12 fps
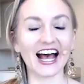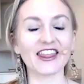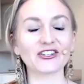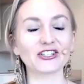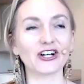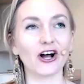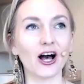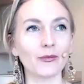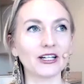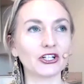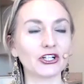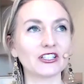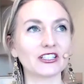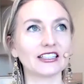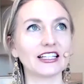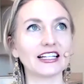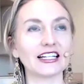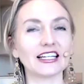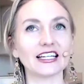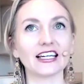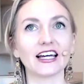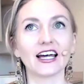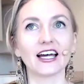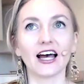There's a common
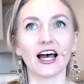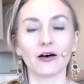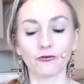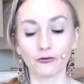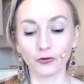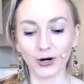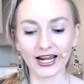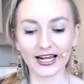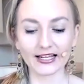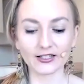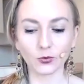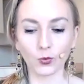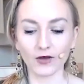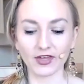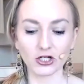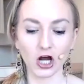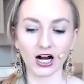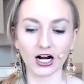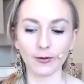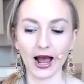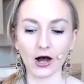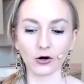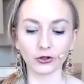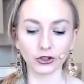Kundalini phrase where they talk
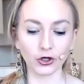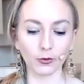about,